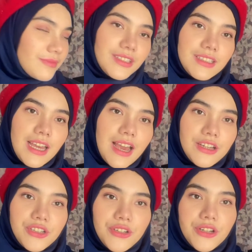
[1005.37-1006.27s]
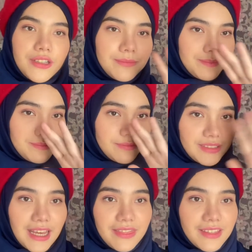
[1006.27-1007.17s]
yeah, I should
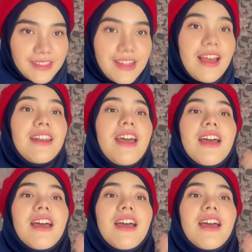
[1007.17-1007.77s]
get this done